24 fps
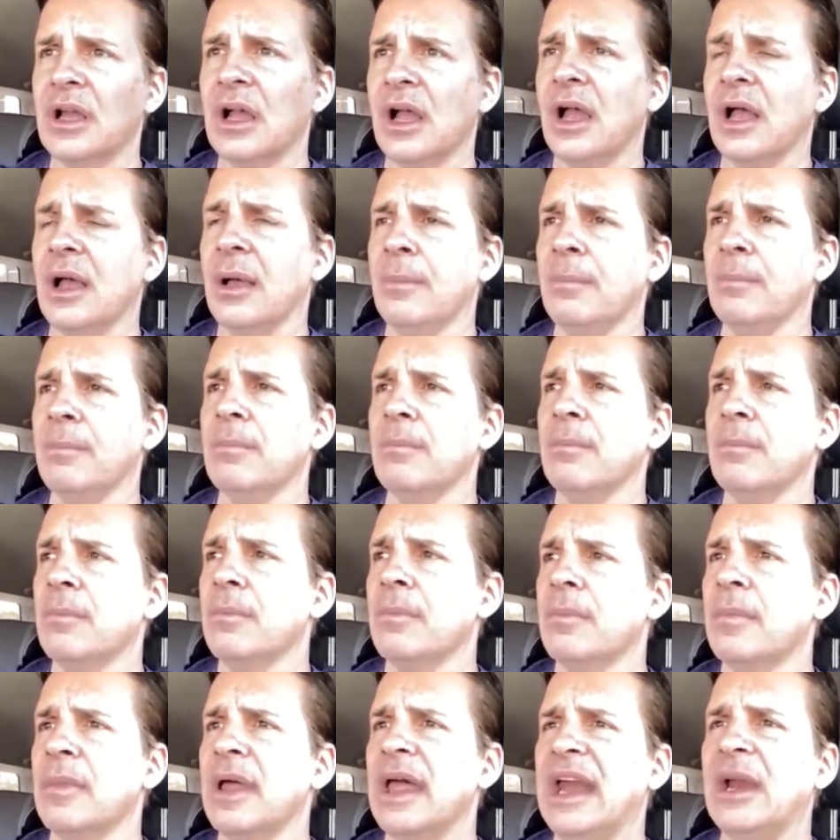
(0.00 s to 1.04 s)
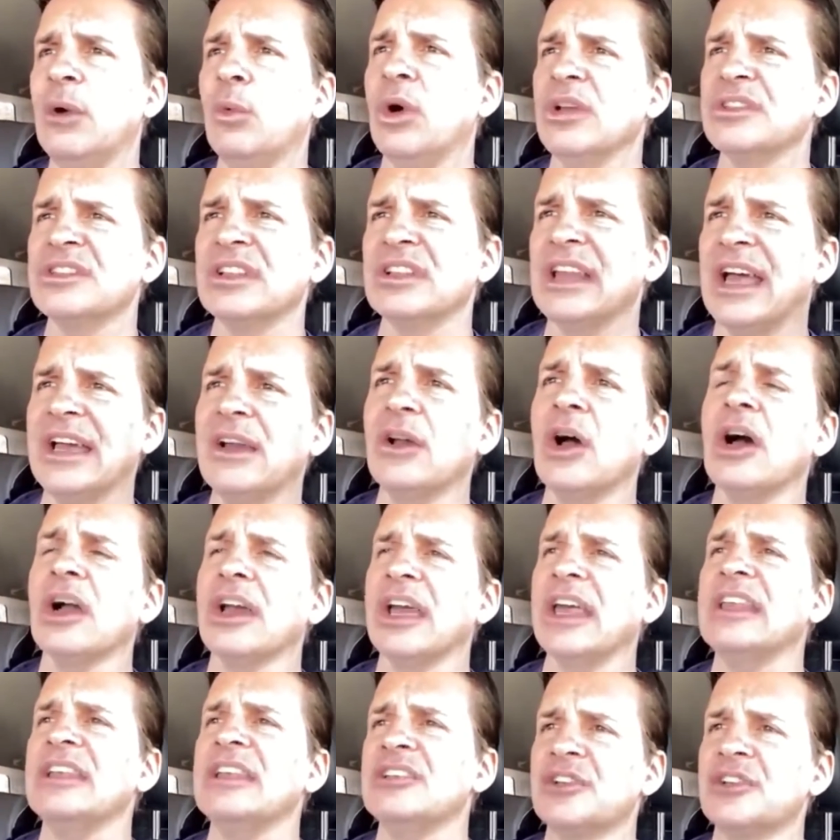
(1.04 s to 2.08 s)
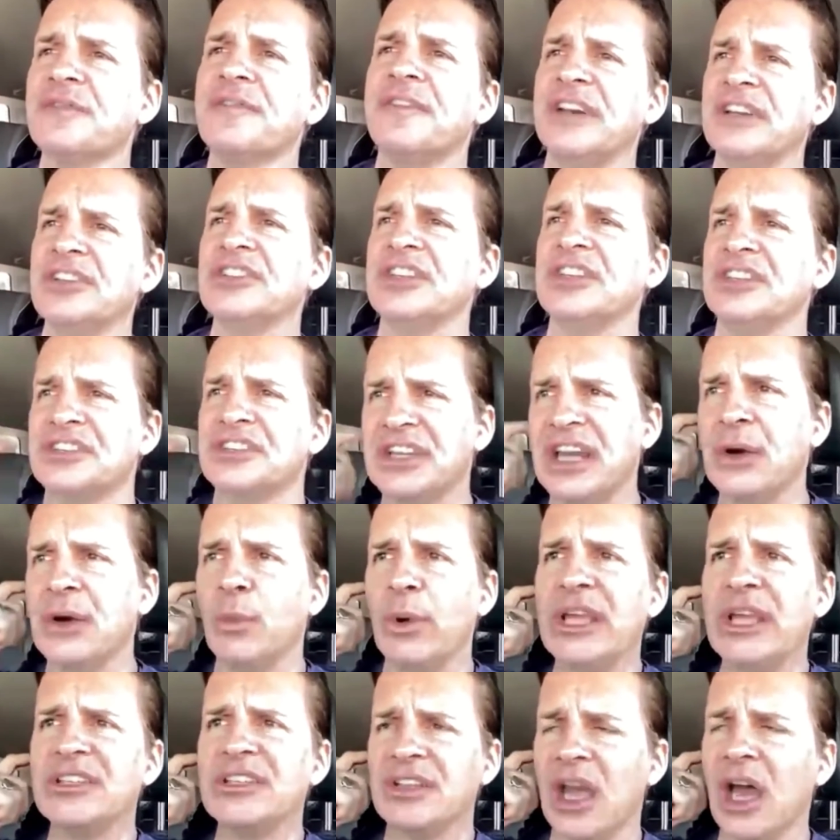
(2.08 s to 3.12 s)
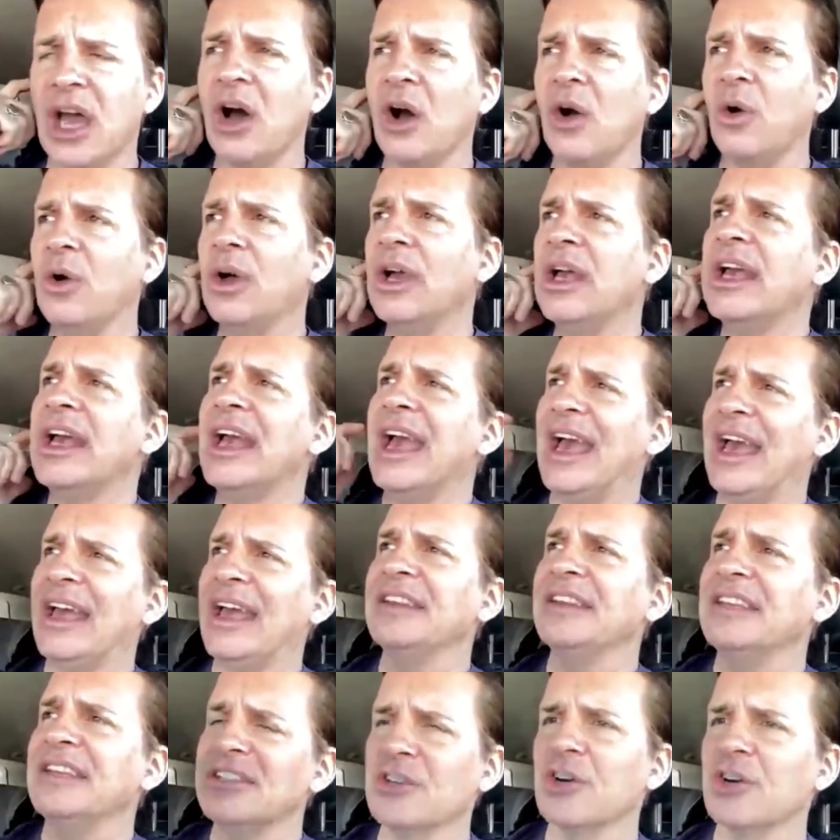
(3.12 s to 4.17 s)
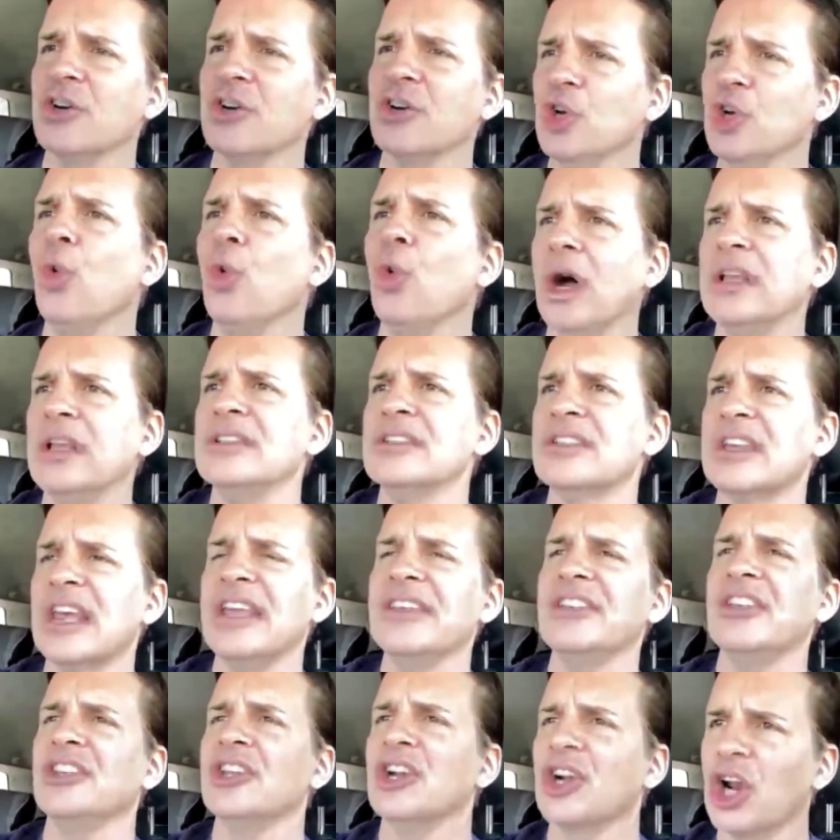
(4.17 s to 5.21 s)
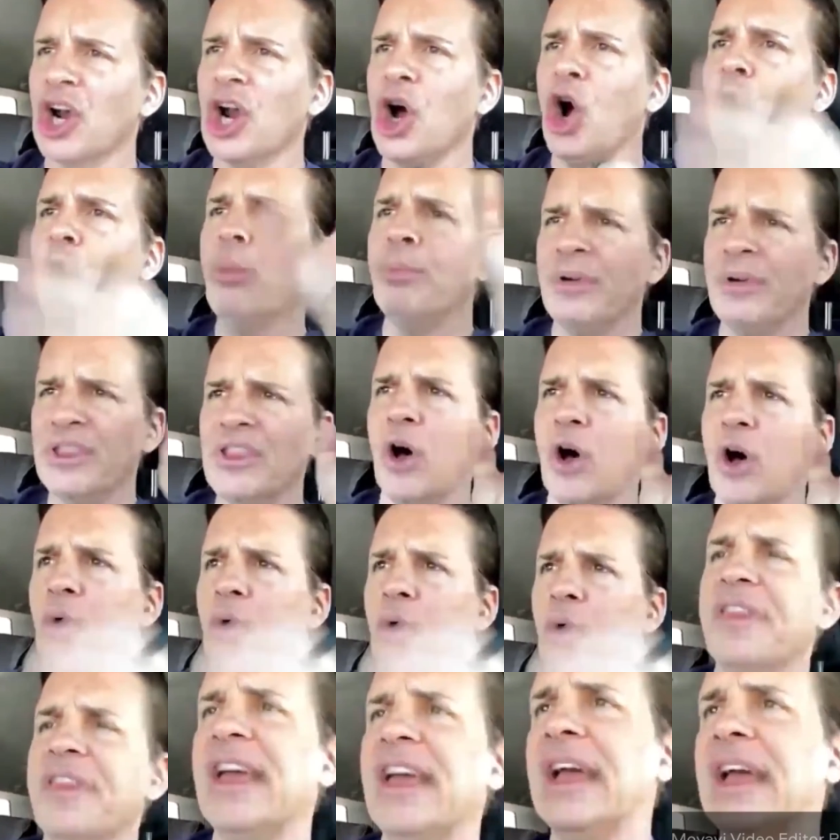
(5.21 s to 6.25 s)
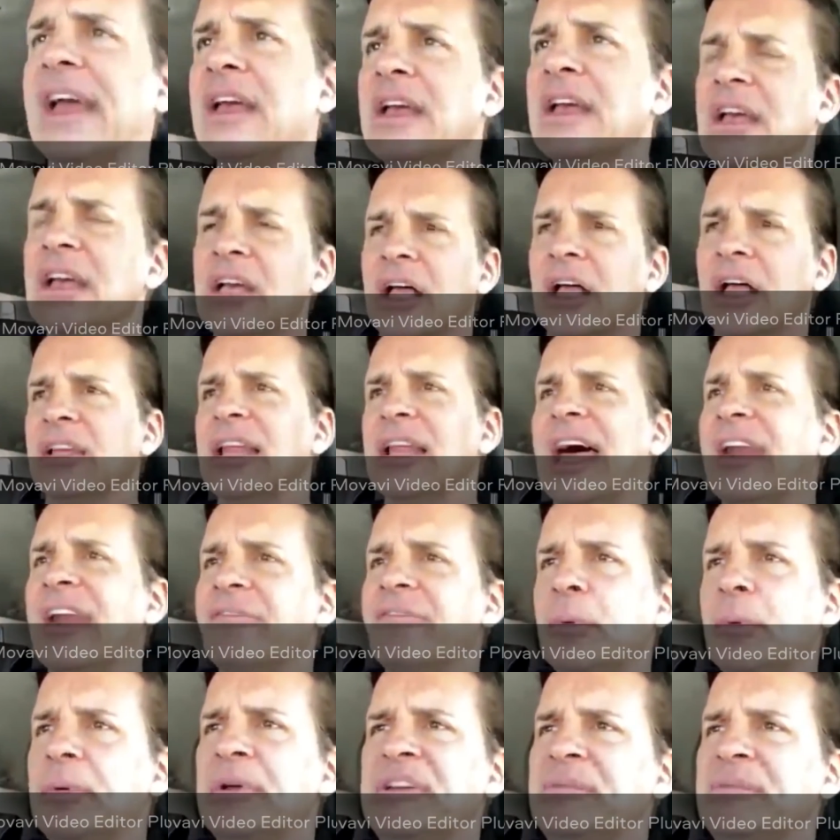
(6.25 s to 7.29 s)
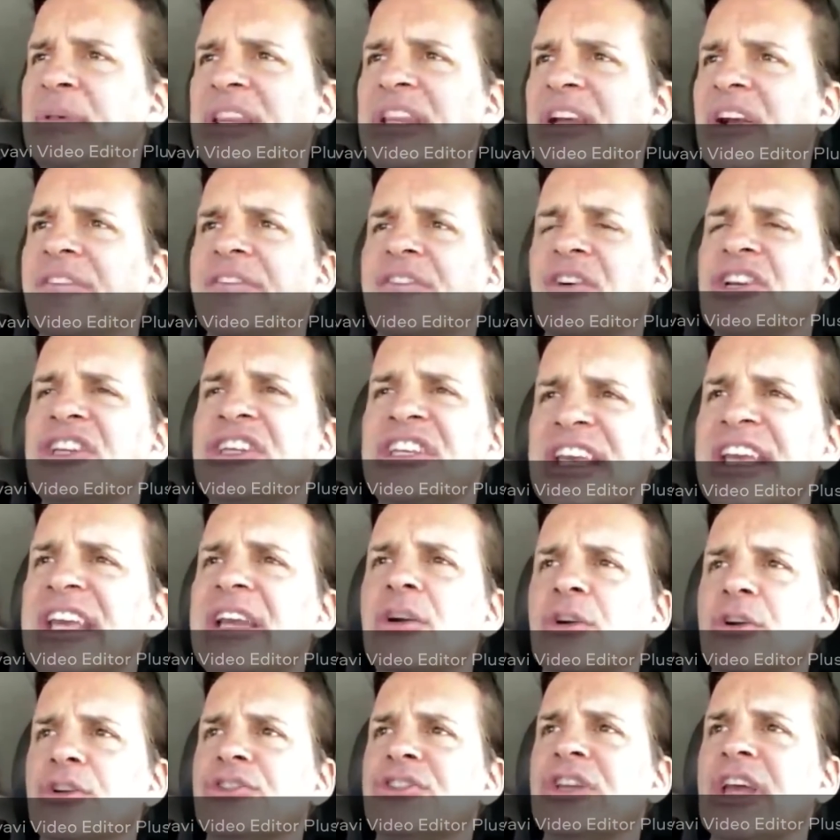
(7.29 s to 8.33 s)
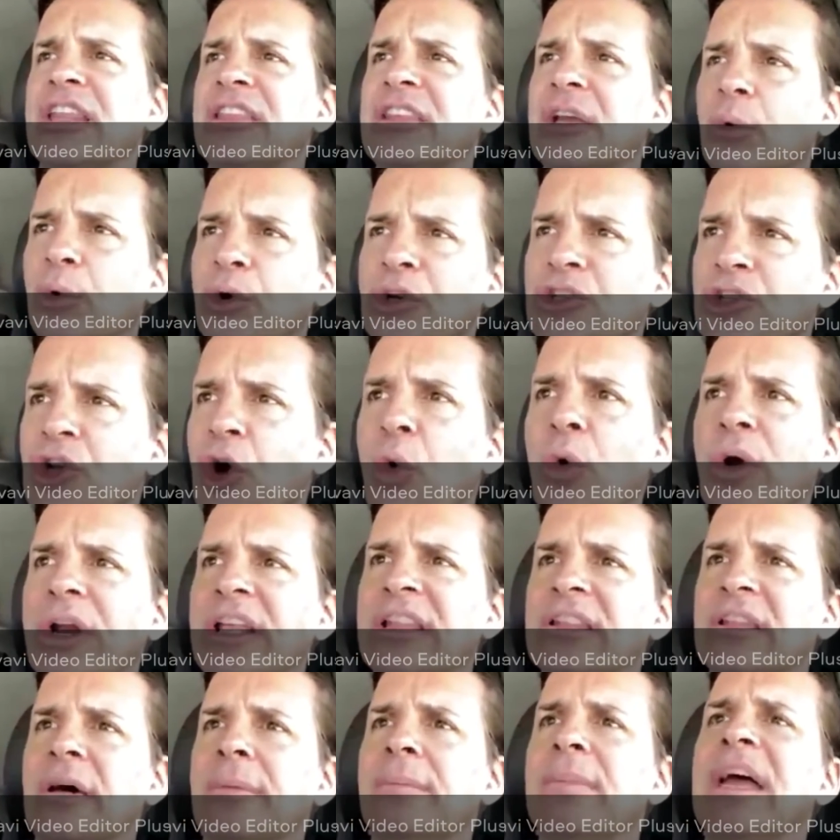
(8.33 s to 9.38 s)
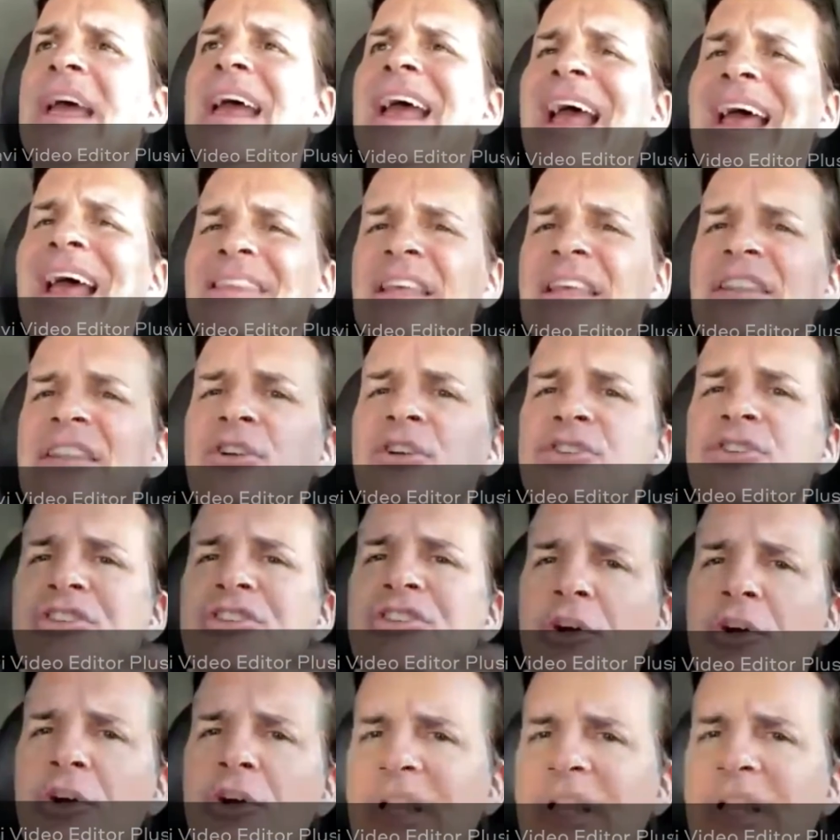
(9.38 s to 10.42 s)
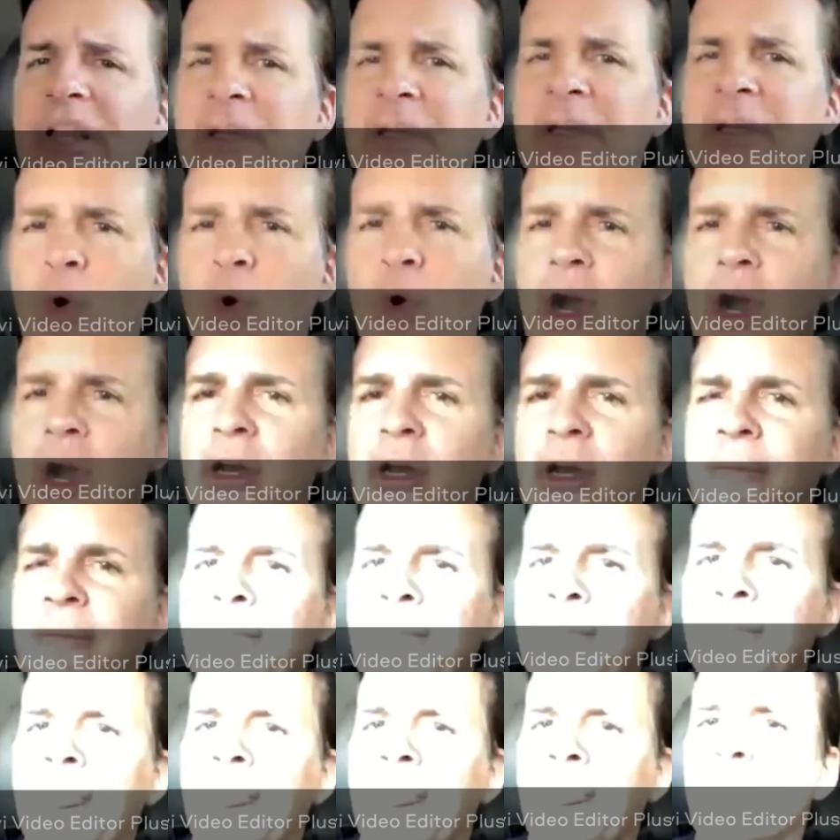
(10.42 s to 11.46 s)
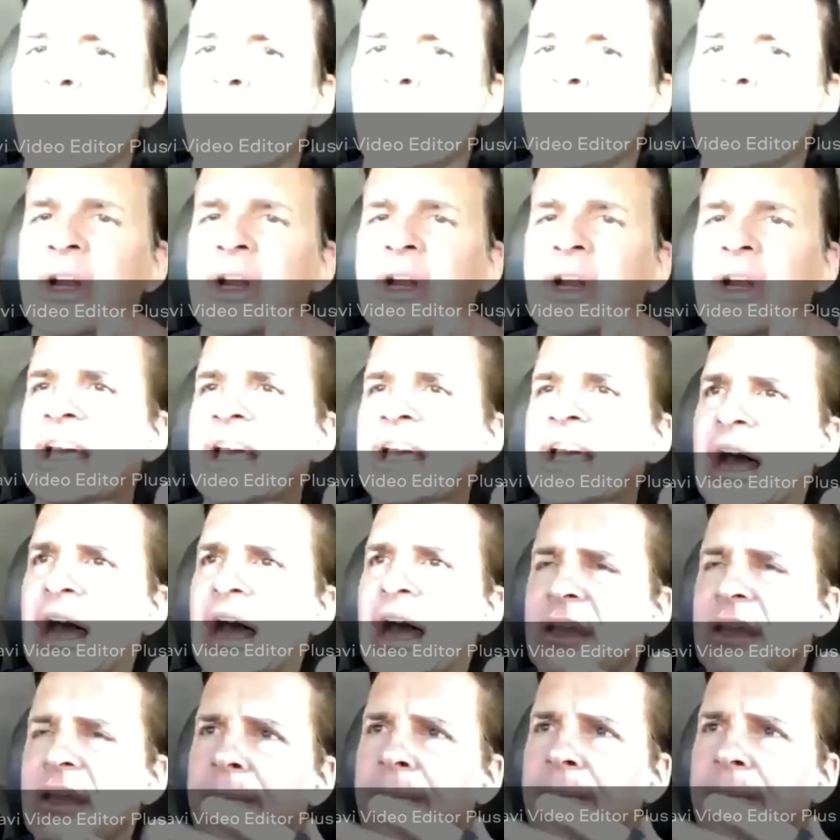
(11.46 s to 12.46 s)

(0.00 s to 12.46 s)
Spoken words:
And it wasn't like, okay, they just finished these 10 weeks ago, and these are new ones, and then they're going to open the whole thing. A lot of them had been there for years, and there was no one in them, and then they're still building more. Really odd.